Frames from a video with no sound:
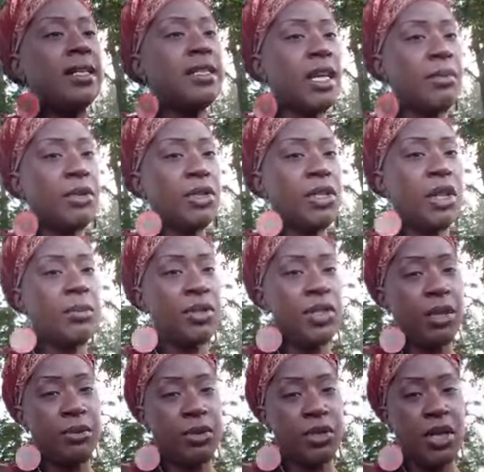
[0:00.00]

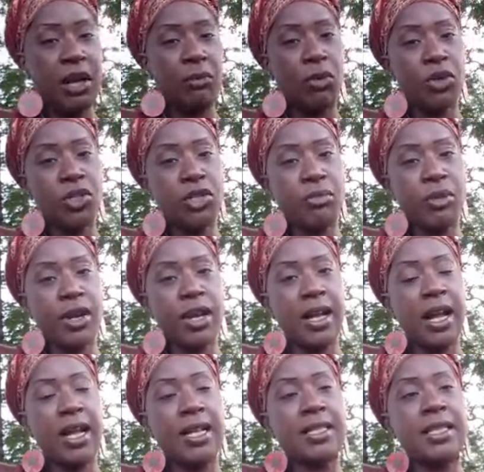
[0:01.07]

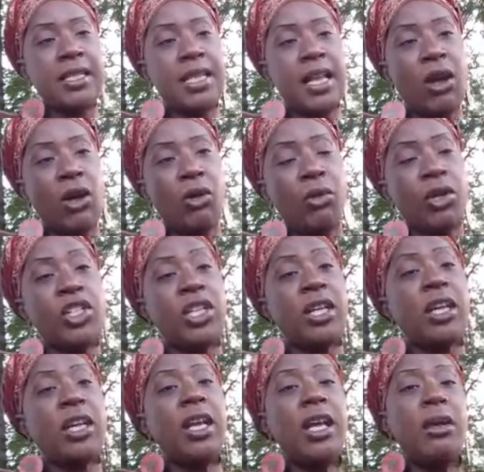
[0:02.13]

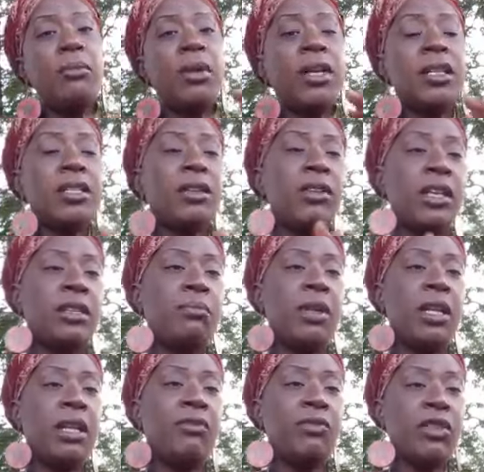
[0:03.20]
www.moorishamericanconsulate.org because it, and,
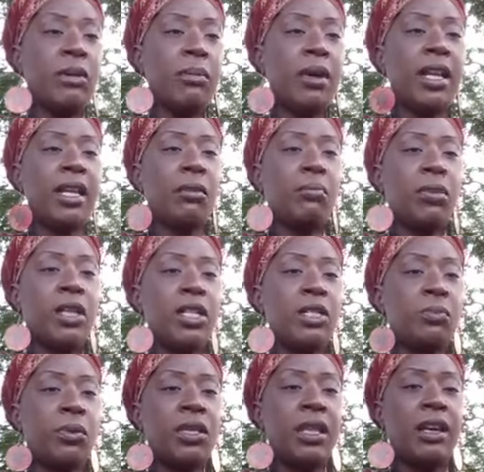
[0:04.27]
and, if somebody can
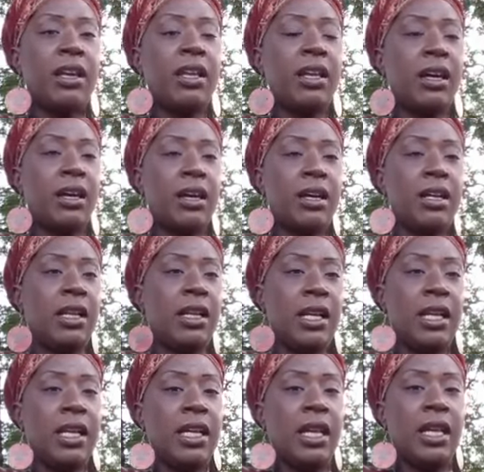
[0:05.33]
please put that uh,
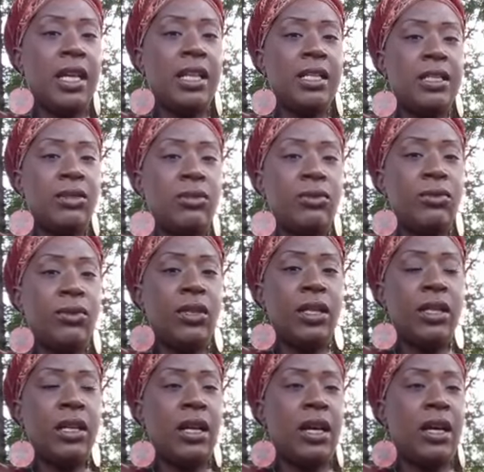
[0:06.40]
link into
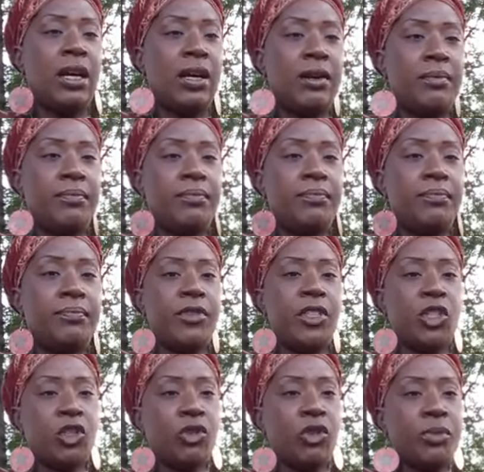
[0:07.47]
the um,
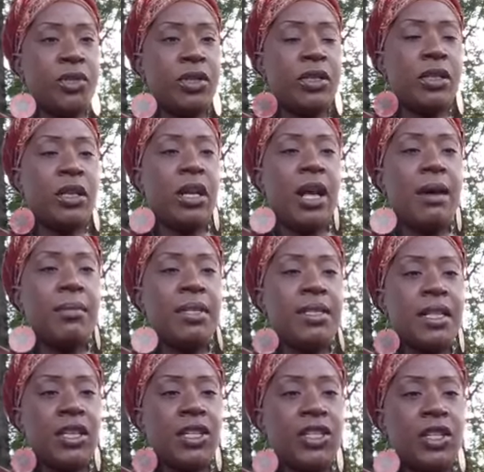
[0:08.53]
description the comment
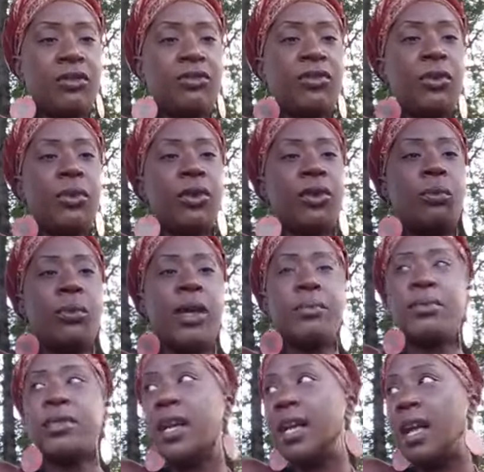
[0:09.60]
section for the
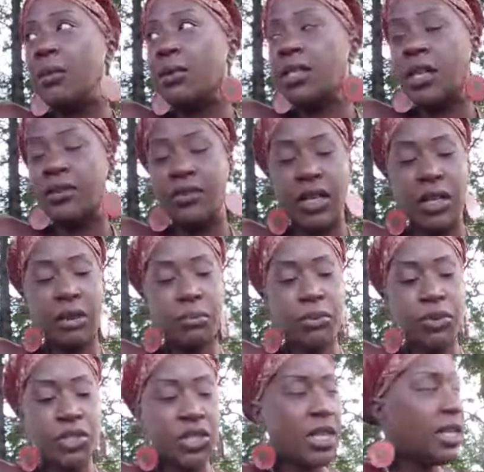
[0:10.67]
website i would definitely
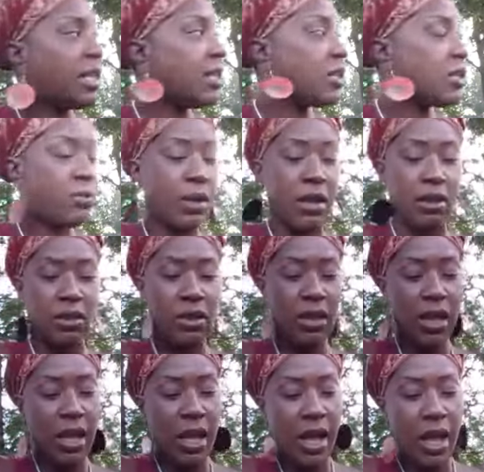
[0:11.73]
appreciate it as well
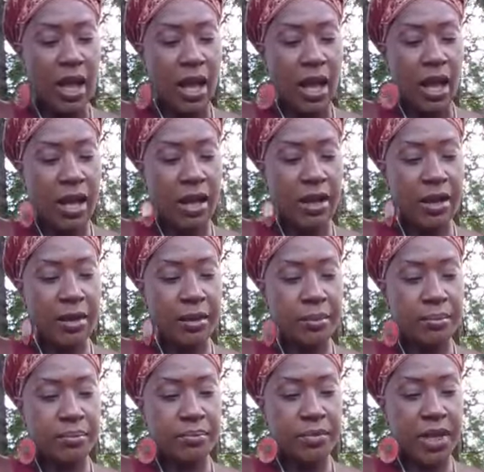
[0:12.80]
um,
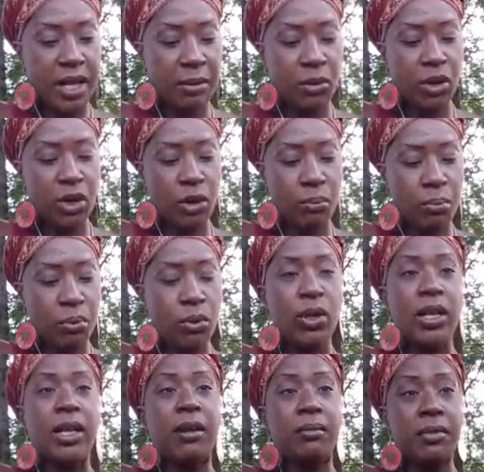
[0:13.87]
and i'm going to
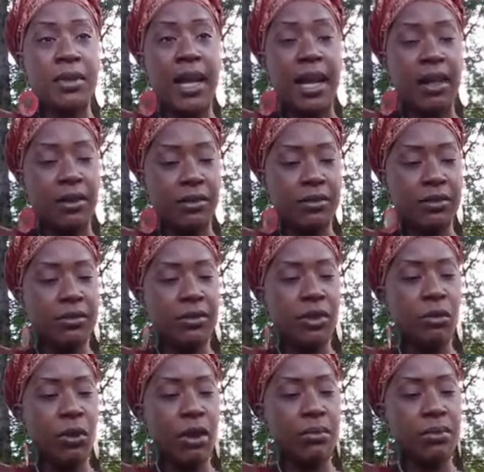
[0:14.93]
pull it up now
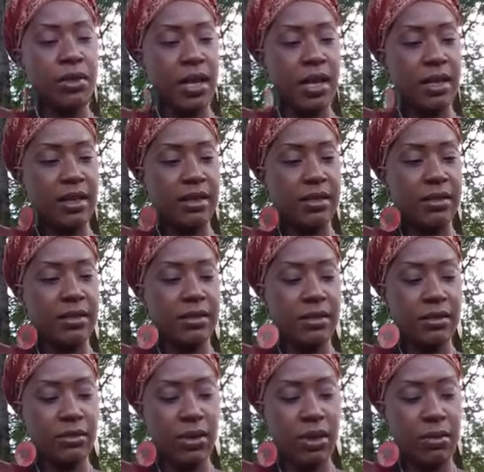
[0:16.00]
the website
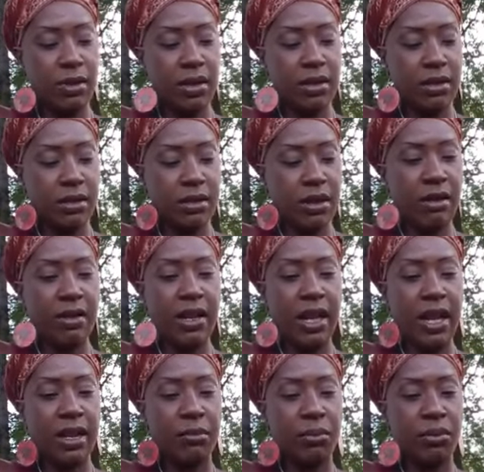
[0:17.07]
i already
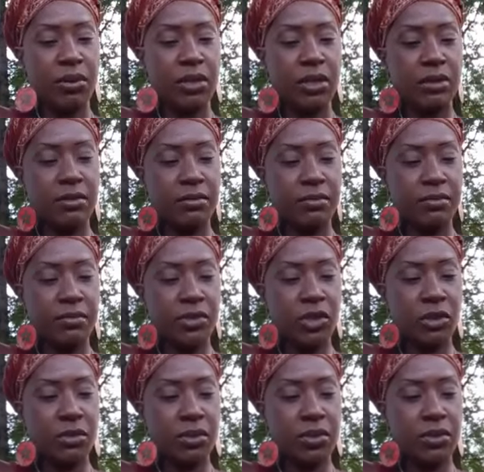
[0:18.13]
had it pulled up
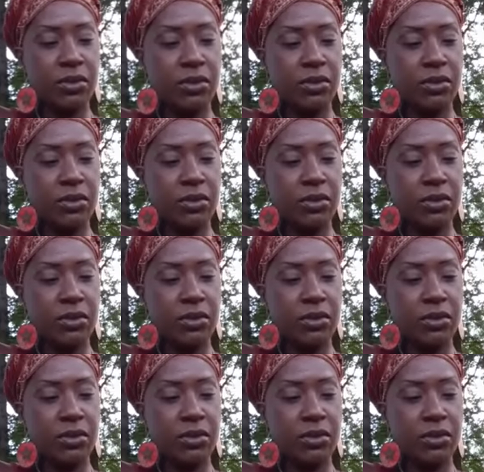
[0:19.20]
Oops.